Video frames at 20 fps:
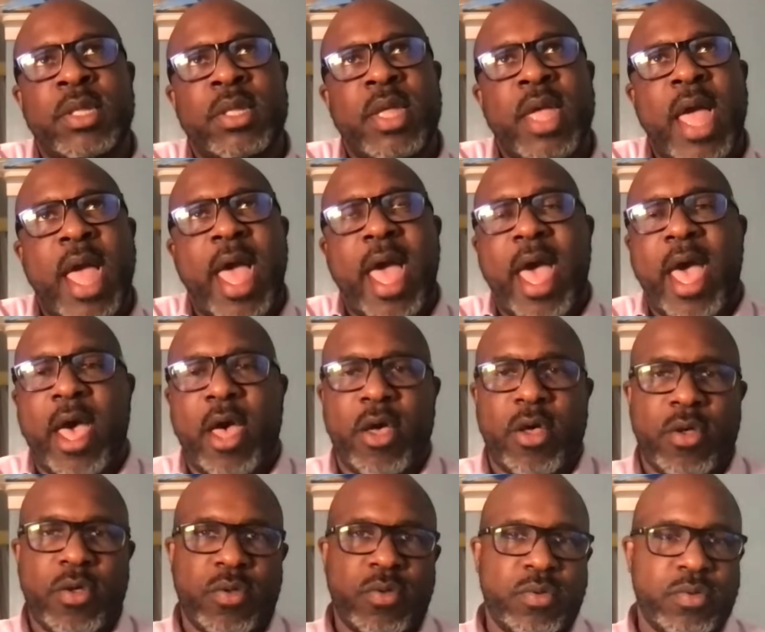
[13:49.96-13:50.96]

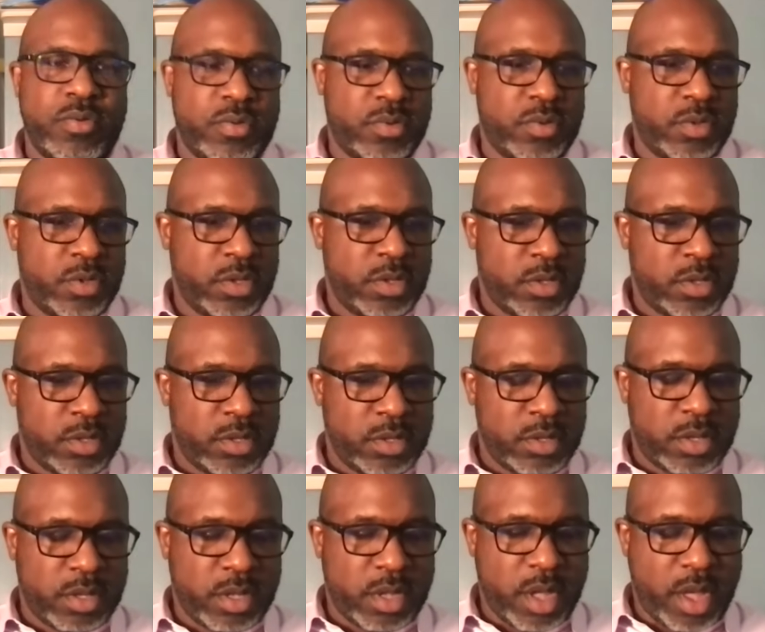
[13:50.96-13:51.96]
how
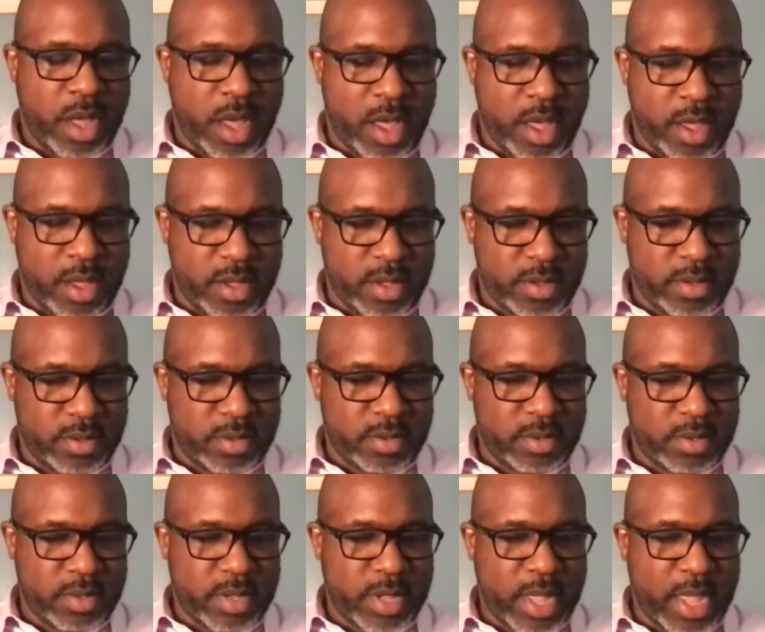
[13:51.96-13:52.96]

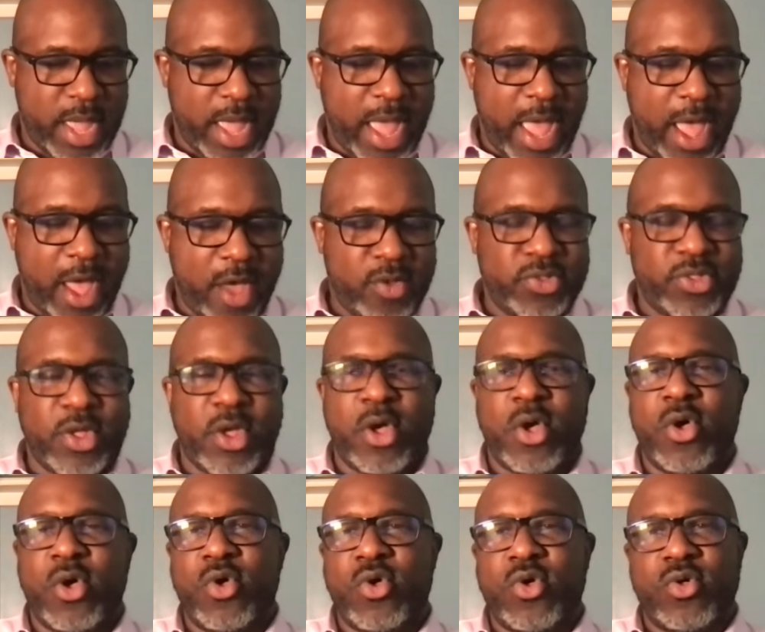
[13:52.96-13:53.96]
the
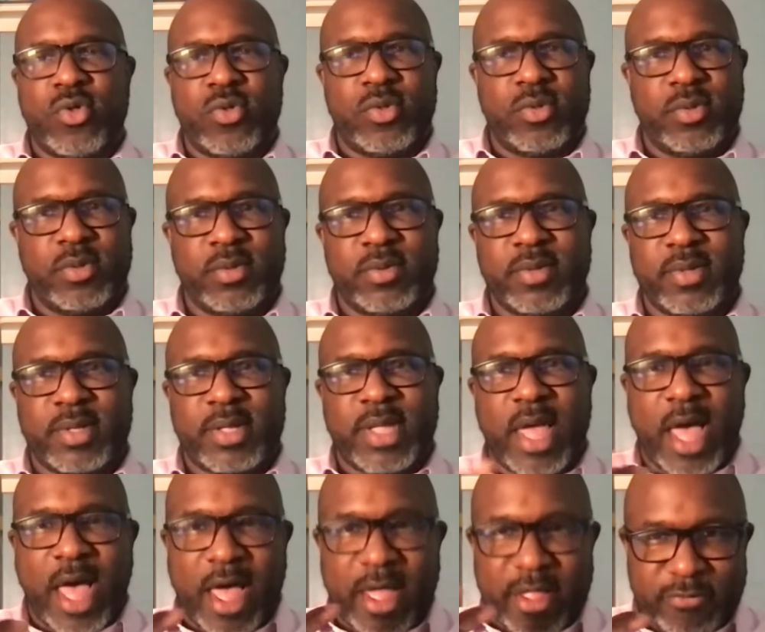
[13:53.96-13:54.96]
whole
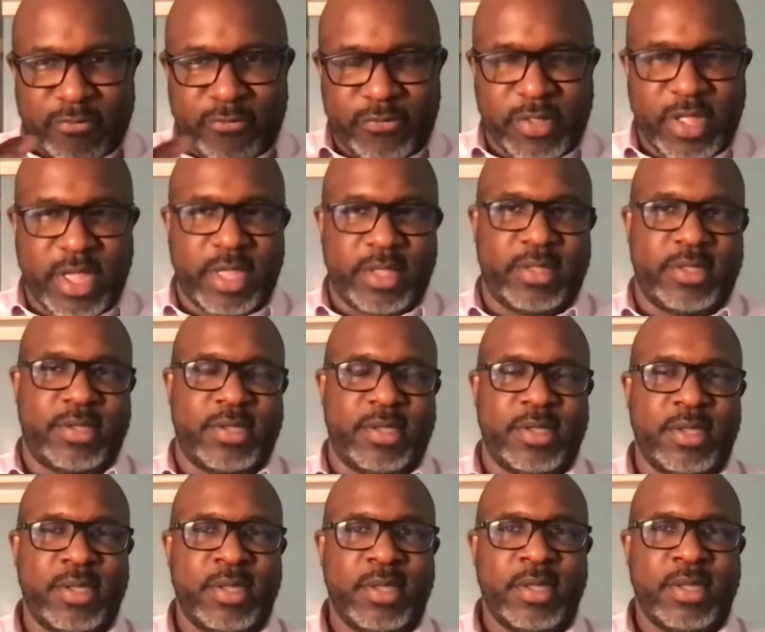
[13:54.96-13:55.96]
conflict
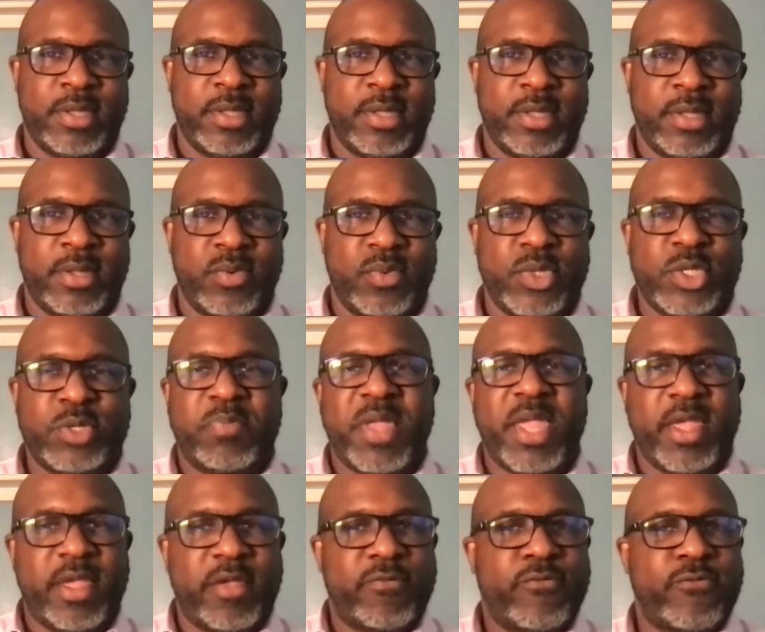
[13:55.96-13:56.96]
was
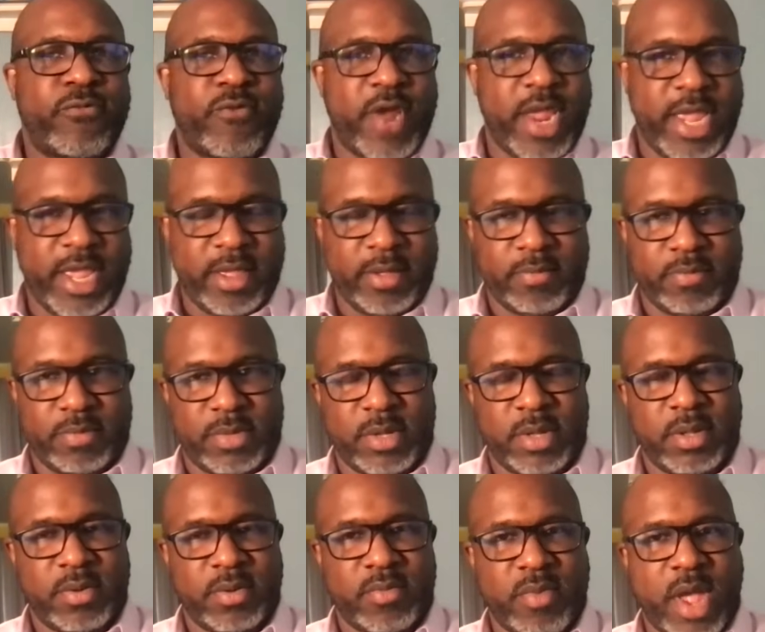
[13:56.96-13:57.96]
being framed,
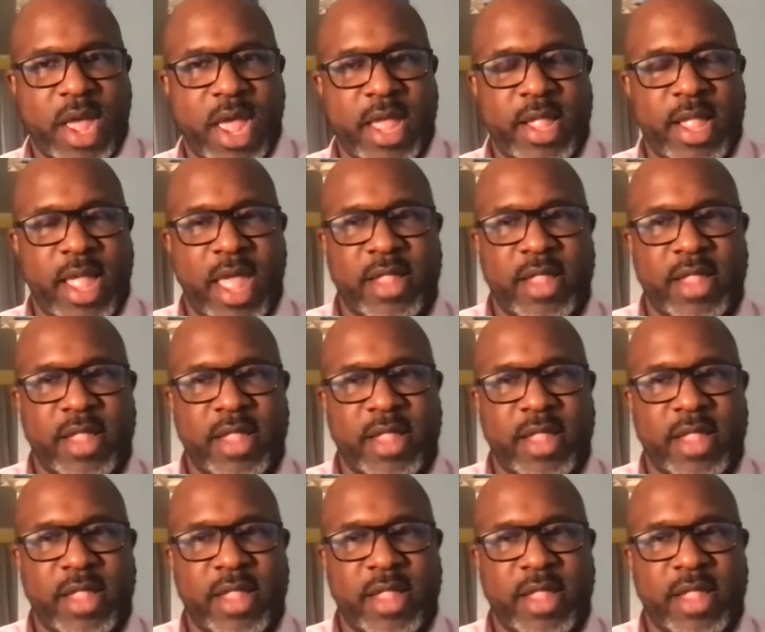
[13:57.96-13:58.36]
right?